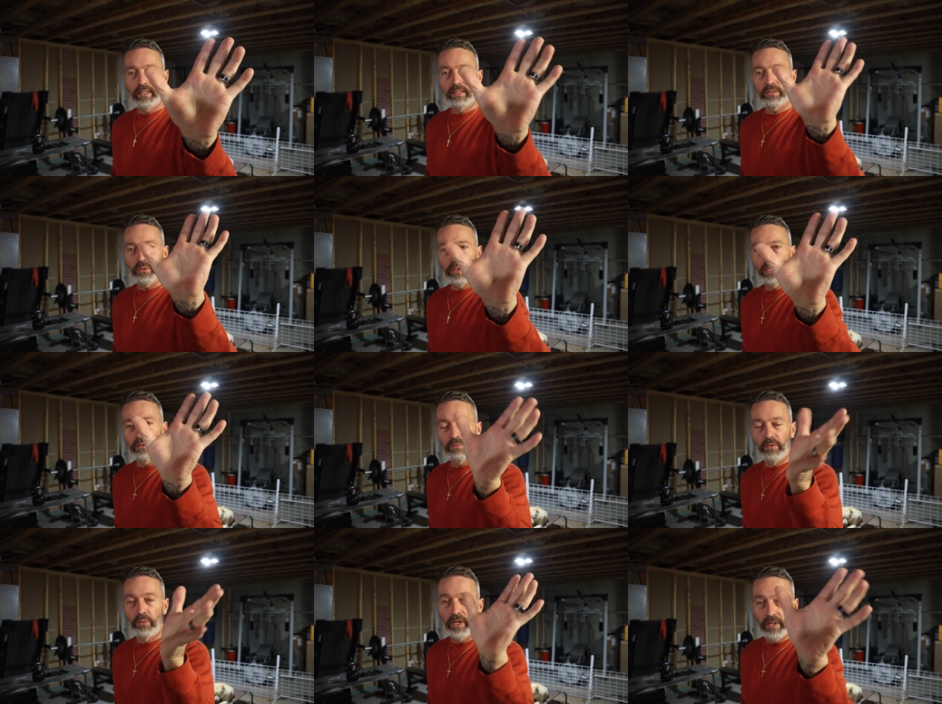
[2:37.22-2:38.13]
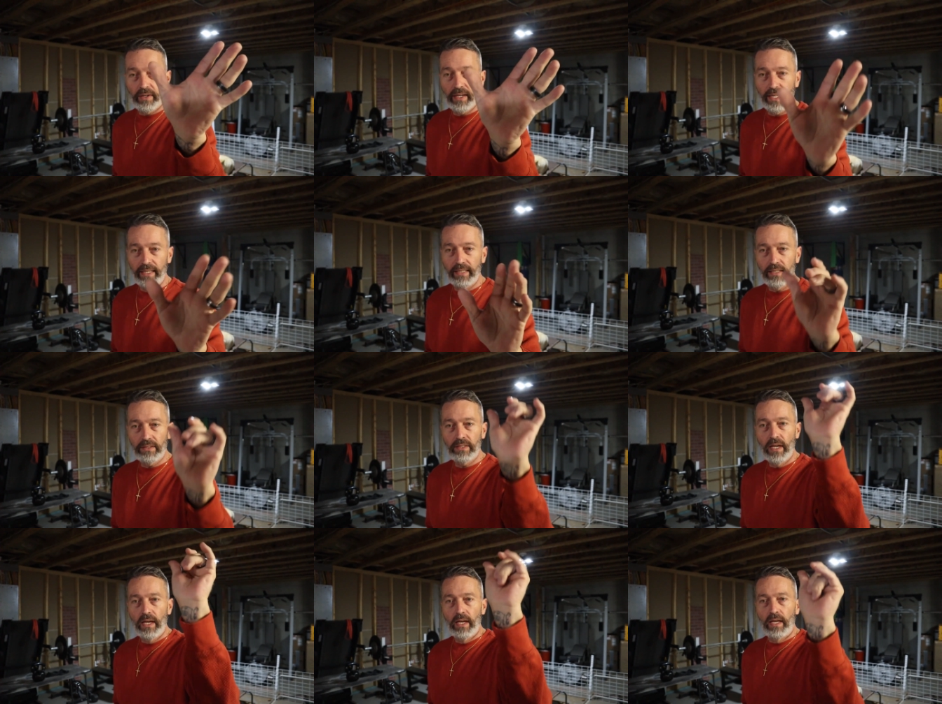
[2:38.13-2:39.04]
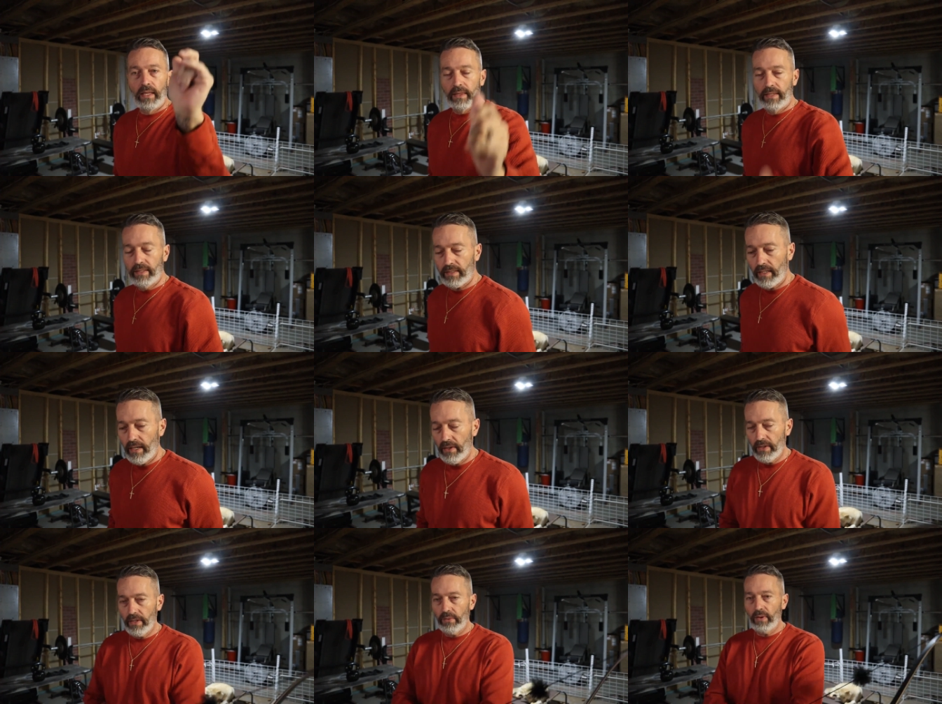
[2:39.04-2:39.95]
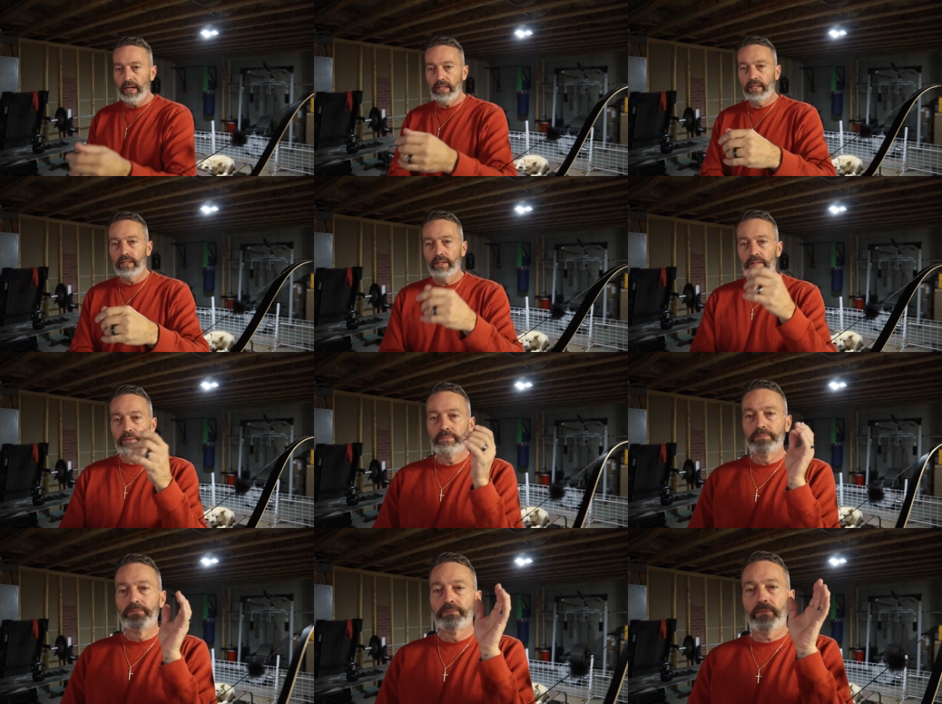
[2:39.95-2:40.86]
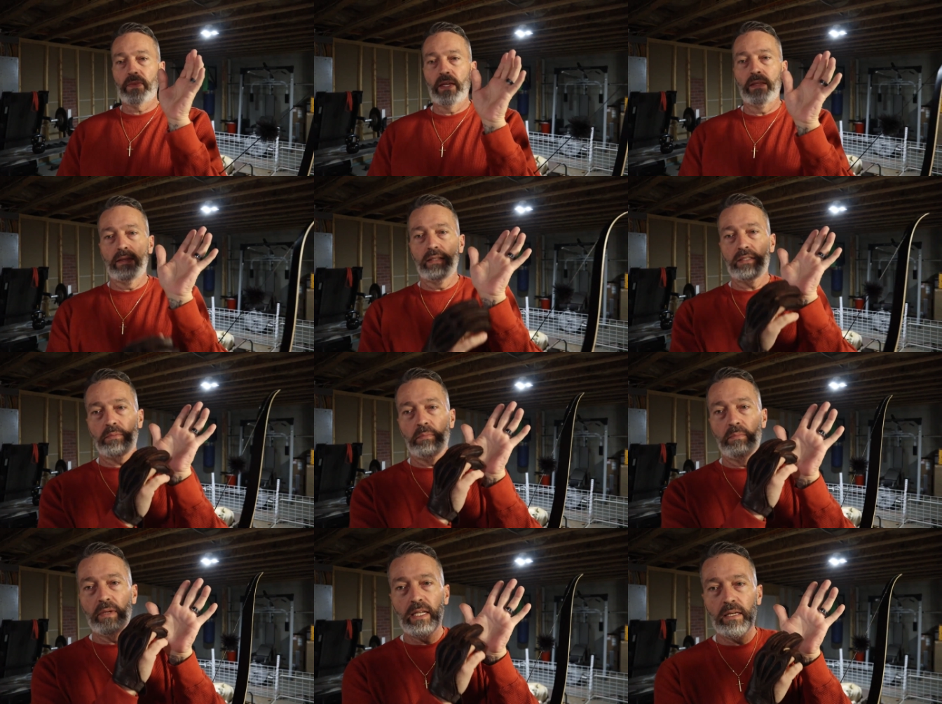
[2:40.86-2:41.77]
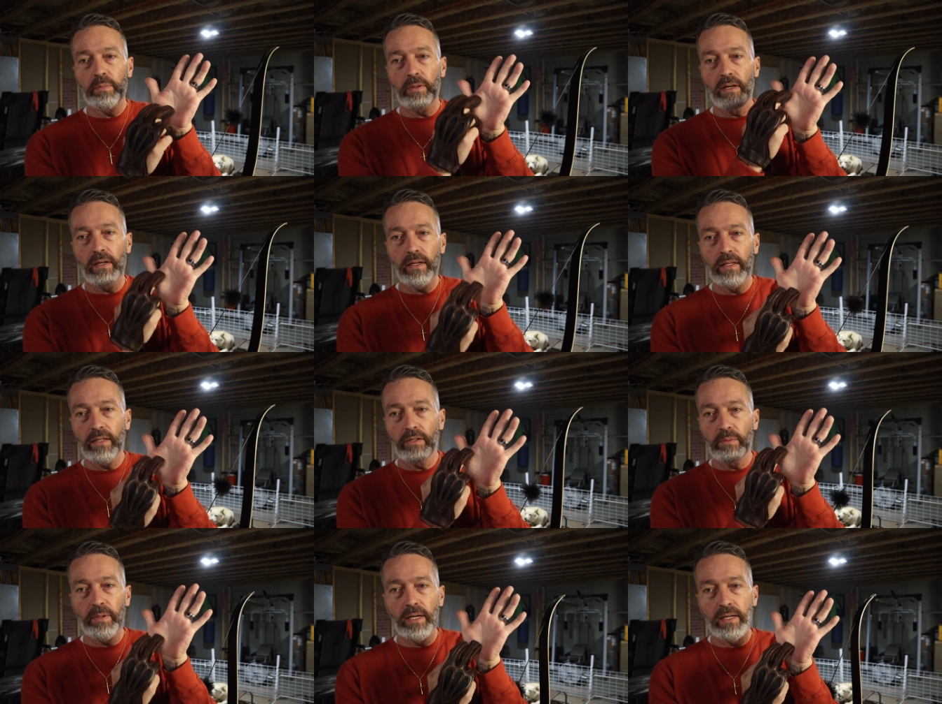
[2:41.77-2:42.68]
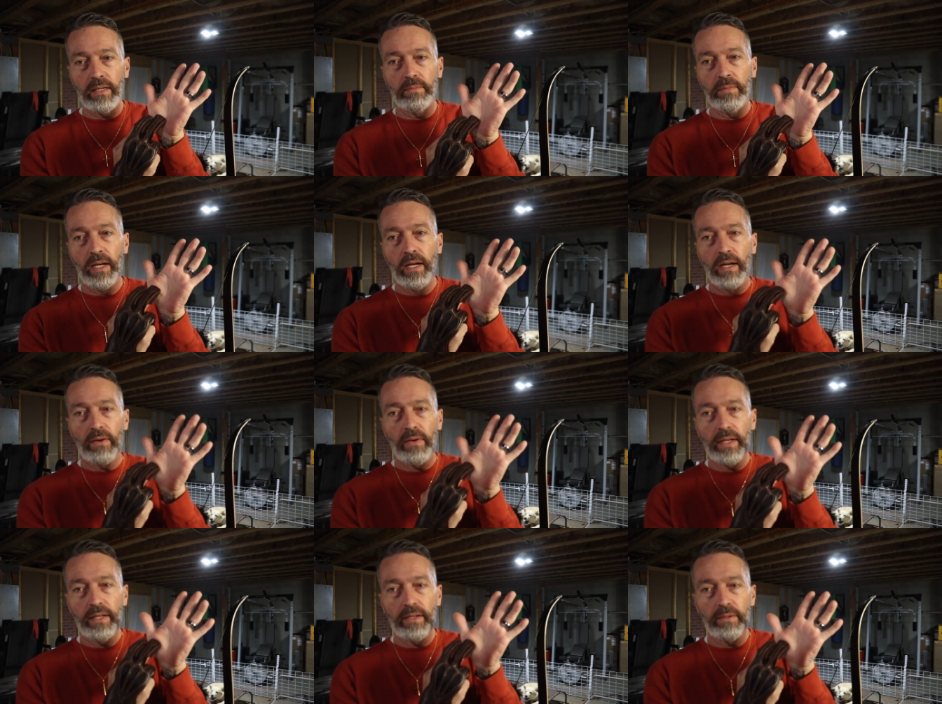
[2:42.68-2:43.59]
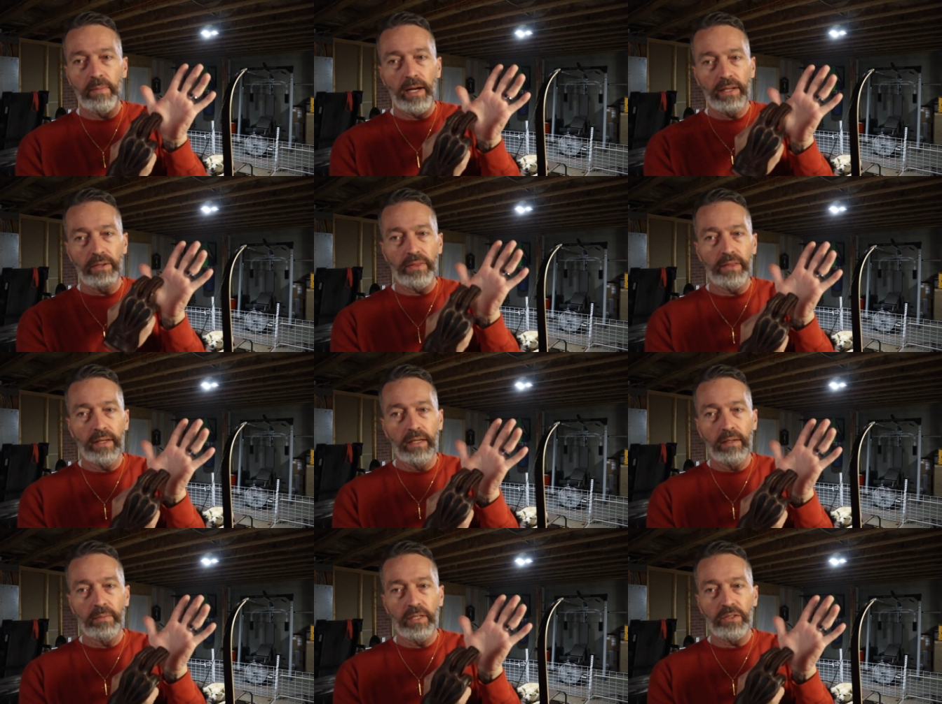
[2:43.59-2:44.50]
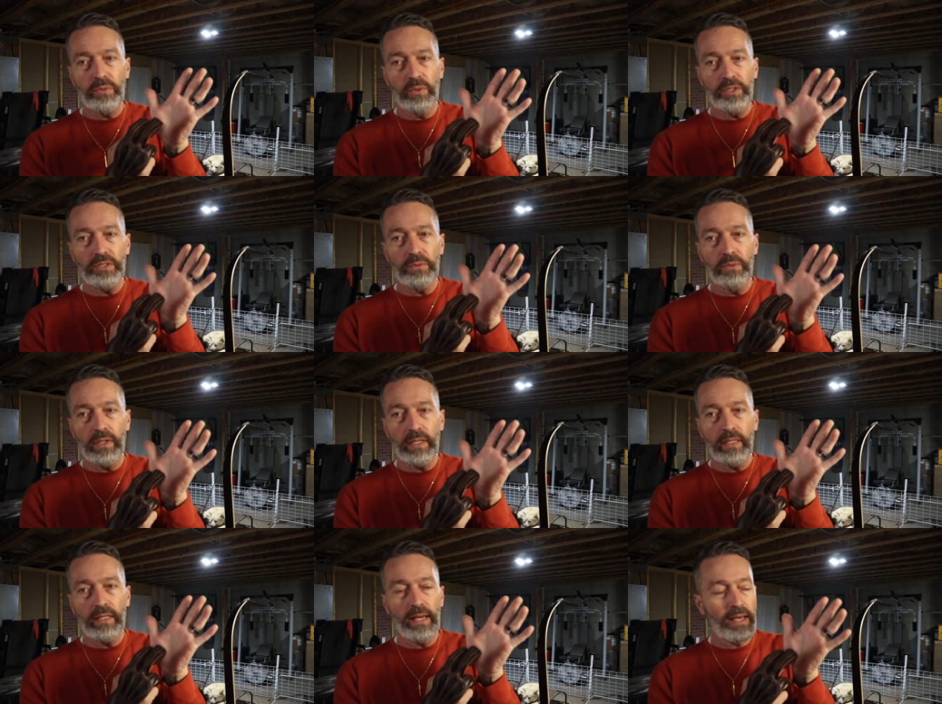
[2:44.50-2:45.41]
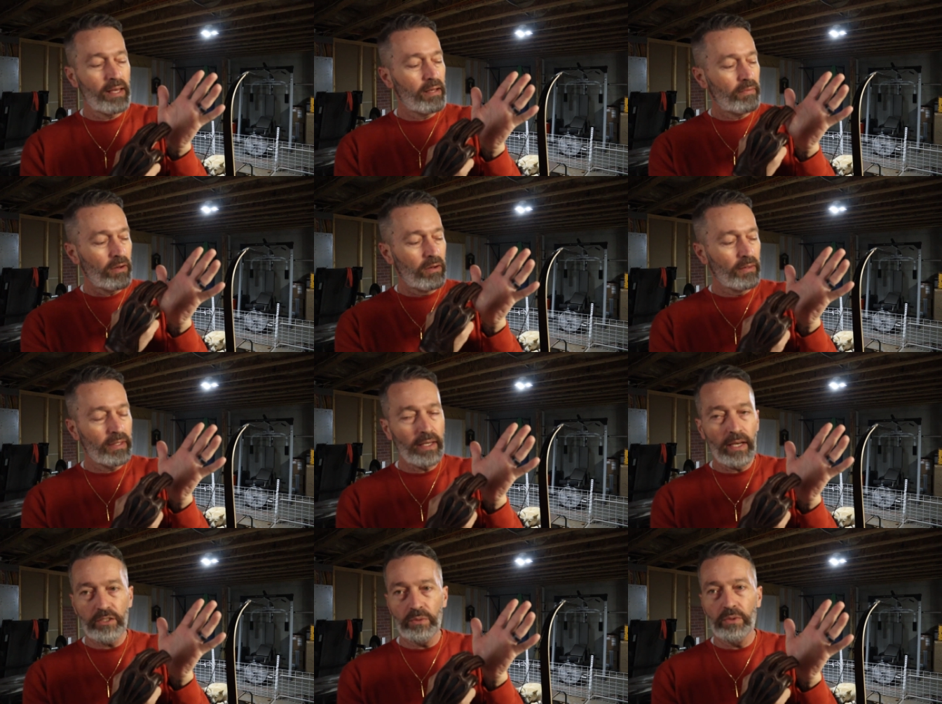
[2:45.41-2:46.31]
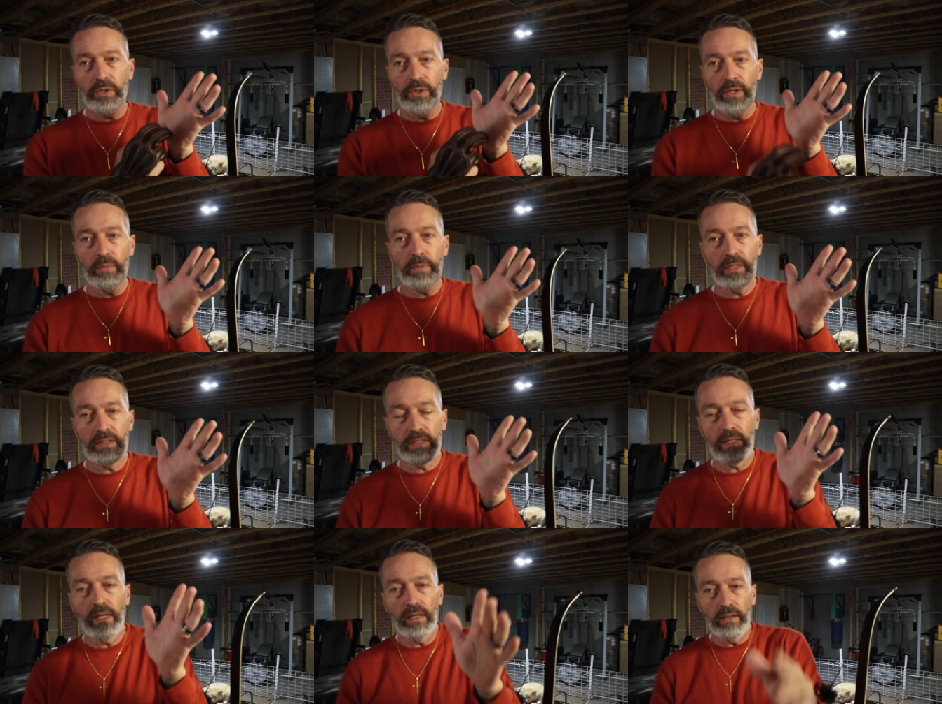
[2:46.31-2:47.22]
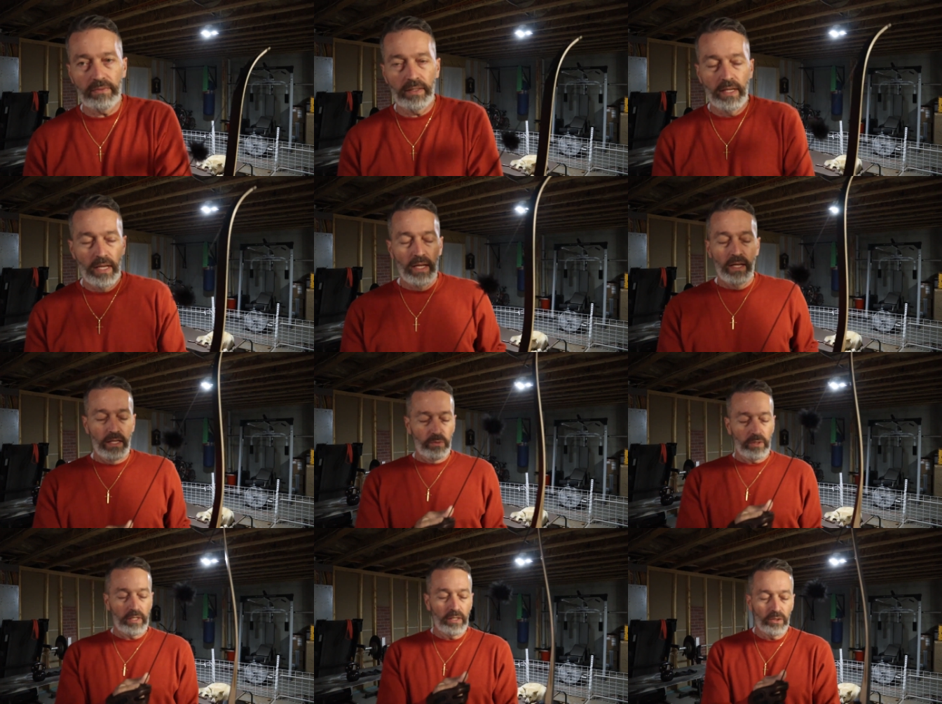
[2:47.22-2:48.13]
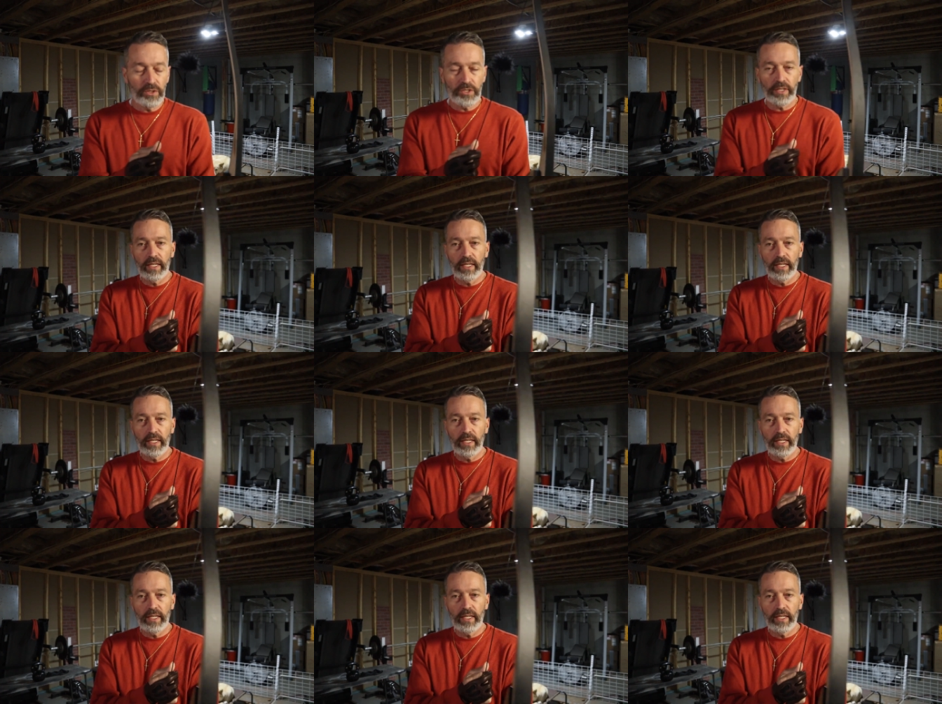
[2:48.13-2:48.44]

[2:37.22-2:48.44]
is, or the way your hand is, this area right here, this meaty part in your palm right here by your thumb, is what you're wanting to have on the actual grip itself. You want to hold your